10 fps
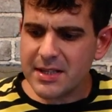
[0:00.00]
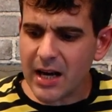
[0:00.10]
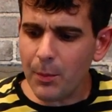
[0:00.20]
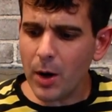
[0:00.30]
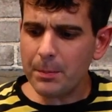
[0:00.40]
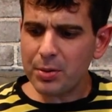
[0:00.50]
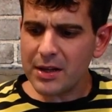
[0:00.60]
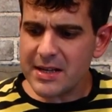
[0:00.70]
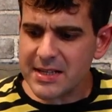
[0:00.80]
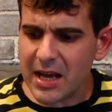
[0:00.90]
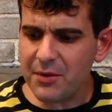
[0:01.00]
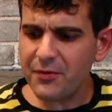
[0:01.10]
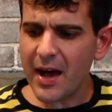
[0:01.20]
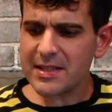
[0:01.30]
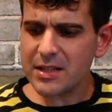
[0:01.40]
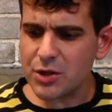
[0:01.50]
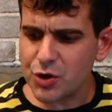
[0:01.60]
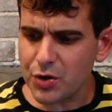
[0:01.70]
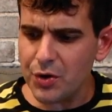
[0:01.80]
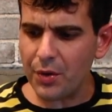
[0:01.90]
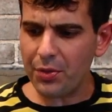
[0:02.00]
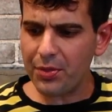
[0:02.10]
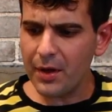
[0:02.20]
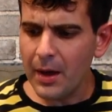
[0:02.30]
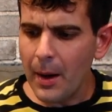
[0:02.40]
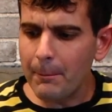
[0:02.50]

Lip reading: Someone please confess the truth.